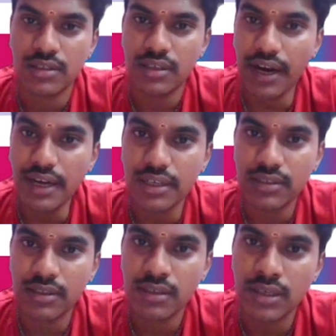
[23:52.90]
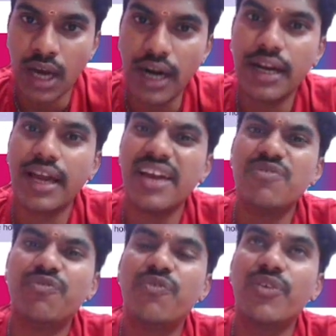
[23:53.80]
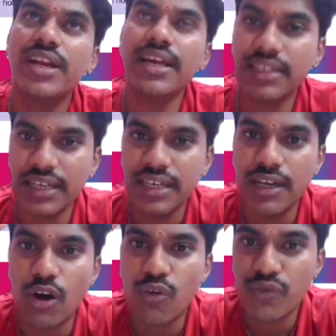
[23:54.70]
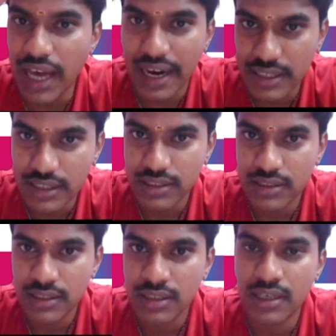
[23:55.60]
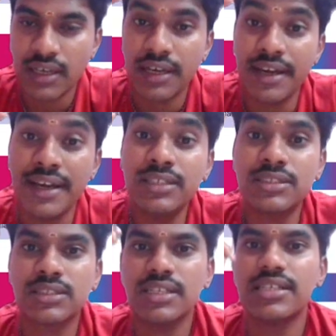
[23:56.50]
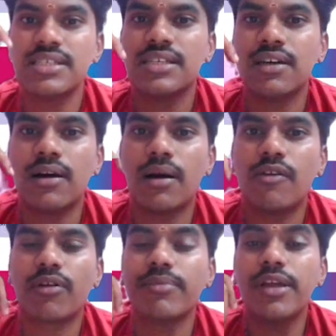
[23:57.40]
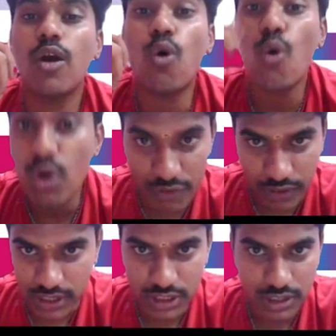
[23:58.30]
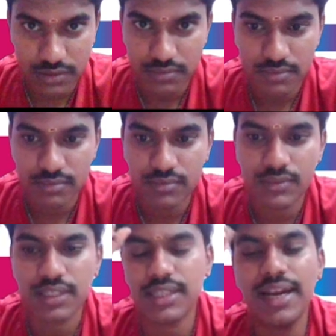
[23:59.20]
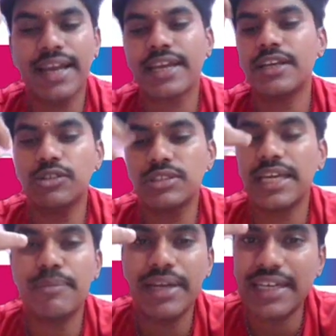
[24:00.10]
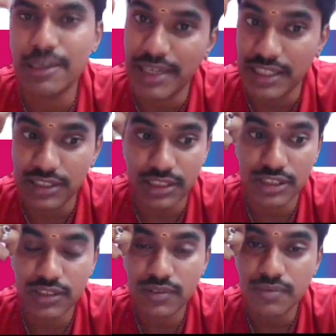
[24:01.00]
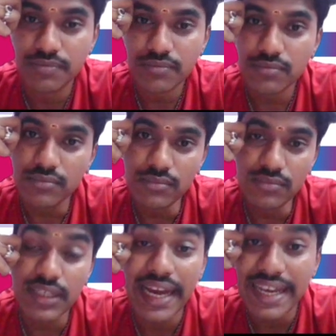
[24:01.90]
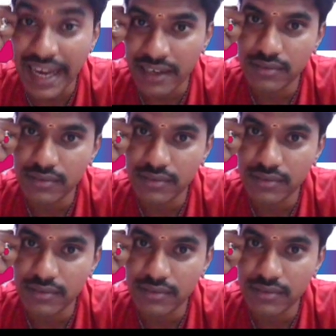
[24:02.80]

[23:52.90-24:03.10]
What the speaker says: right, and everything of that is from the own funds, then I can use EBIT by assets. I can.